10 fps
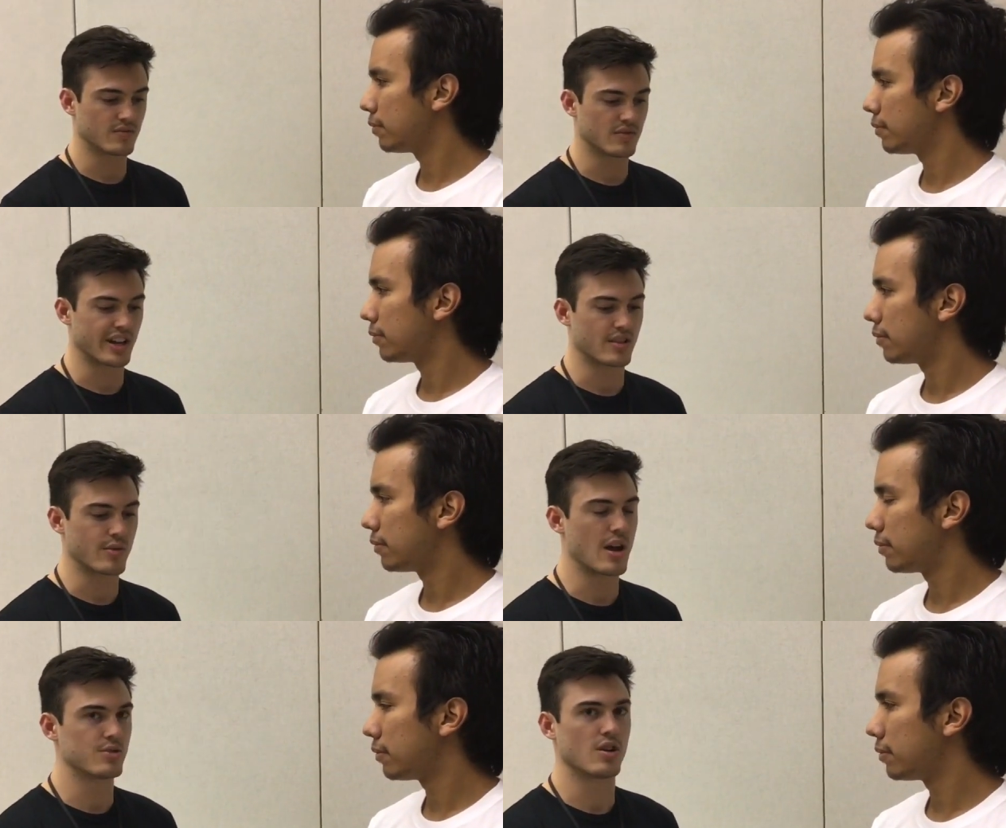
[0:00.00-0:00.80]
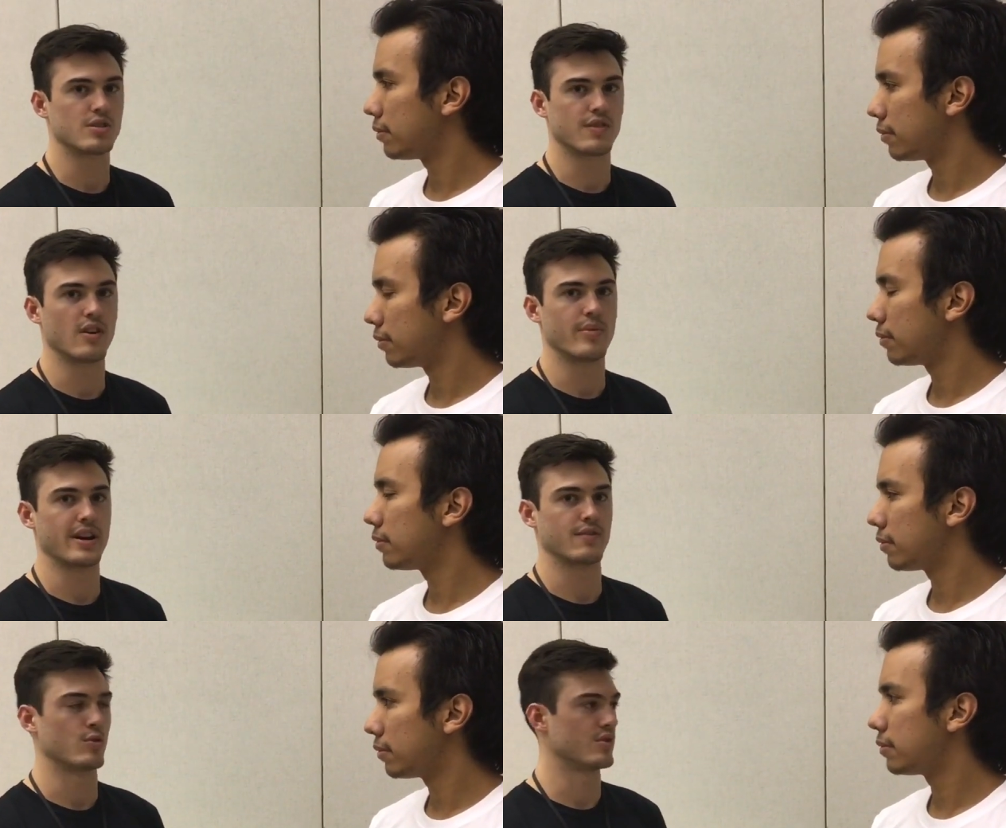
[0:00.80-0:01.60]
Speaker 1: like the rounds honestly fell
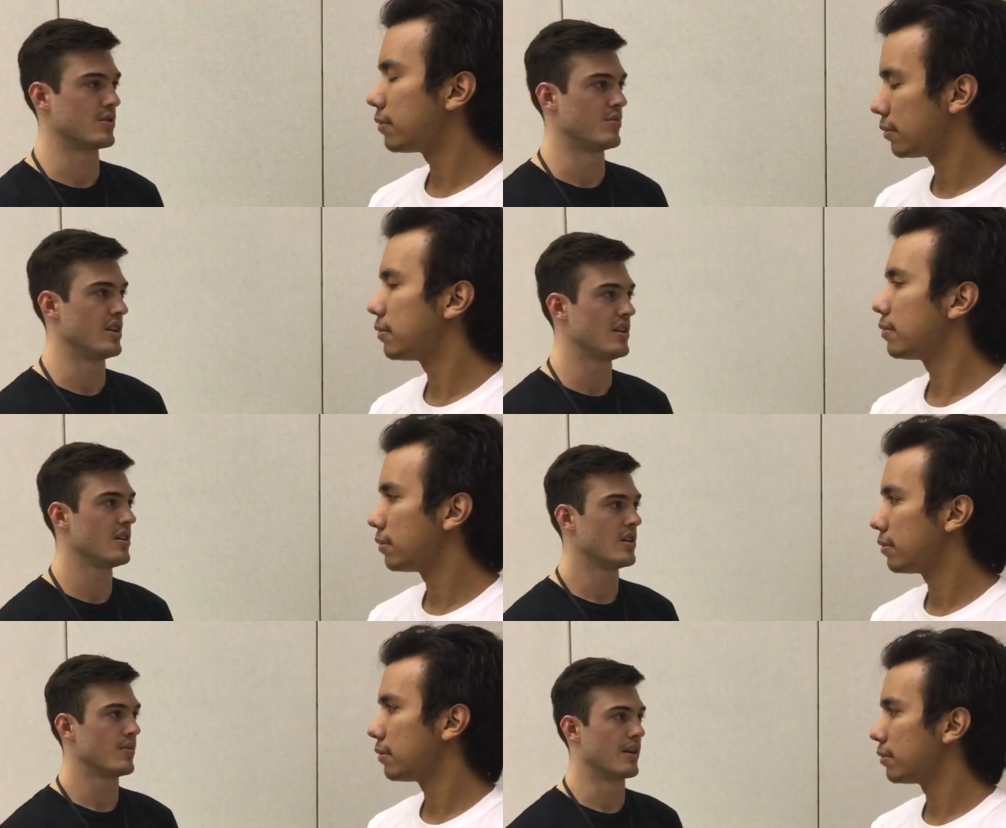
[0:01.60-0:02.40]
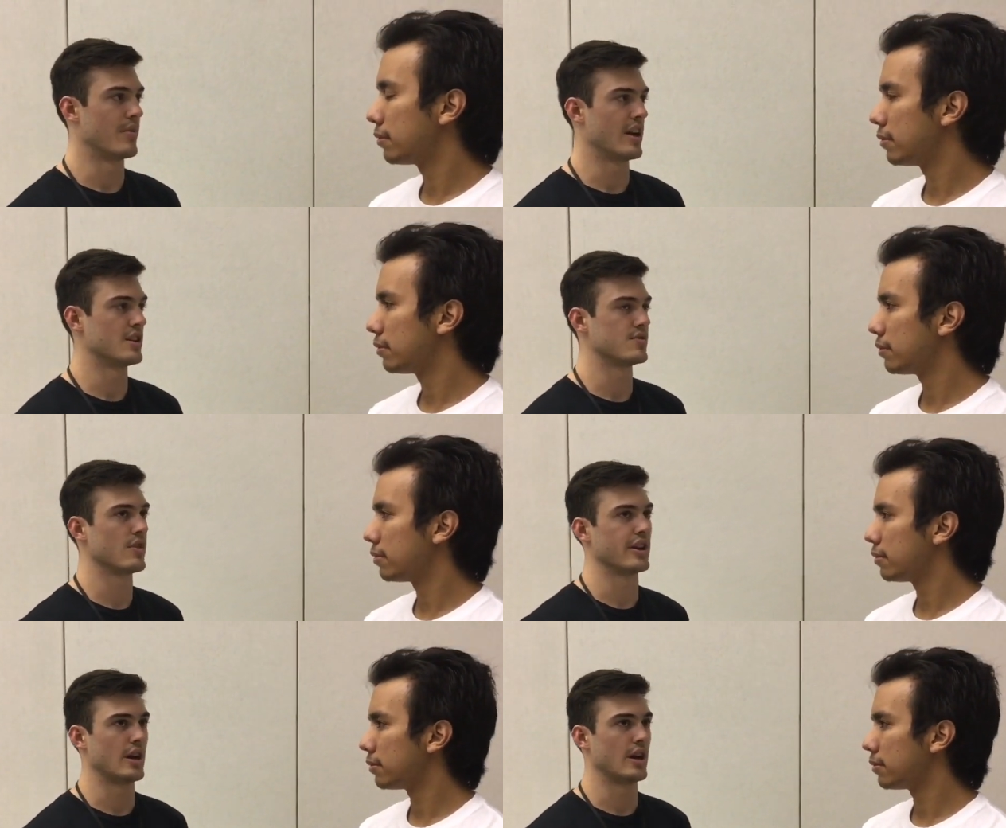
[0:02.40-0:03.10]
back and forth to me. But I mean, I just felt like